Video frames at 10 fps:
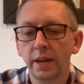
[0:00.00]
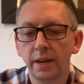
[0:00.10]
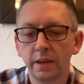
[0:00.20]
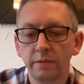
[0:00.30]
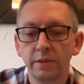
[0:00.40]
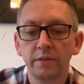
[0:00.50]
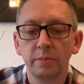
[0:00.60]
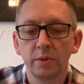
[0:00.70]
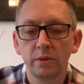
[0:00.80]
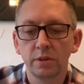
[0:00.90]
had a
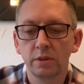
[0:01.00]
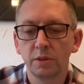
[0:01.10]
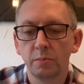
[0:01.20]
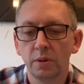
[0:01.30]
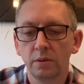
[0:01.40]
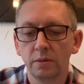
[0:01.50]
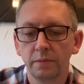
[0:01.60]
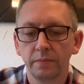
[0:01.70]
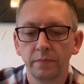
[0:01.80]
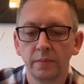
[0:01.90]
50 ml size bottle
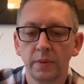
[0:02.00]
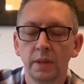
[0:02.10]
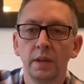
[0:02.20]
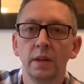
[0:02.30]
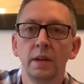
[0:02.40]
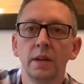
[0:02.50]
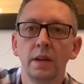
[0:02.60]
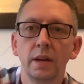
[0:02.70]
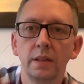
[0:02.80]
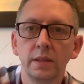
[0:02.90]

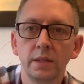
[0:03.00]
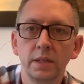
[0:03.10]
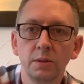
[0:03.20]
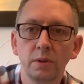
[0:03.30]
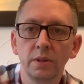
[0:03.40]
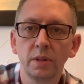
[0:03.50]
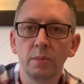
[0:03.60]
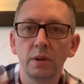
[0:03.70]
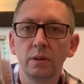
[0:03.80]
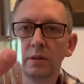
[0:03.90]
and this is what the
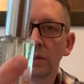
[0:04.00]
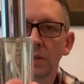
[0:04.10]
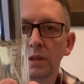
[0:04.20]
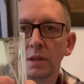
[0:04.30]
bottle looks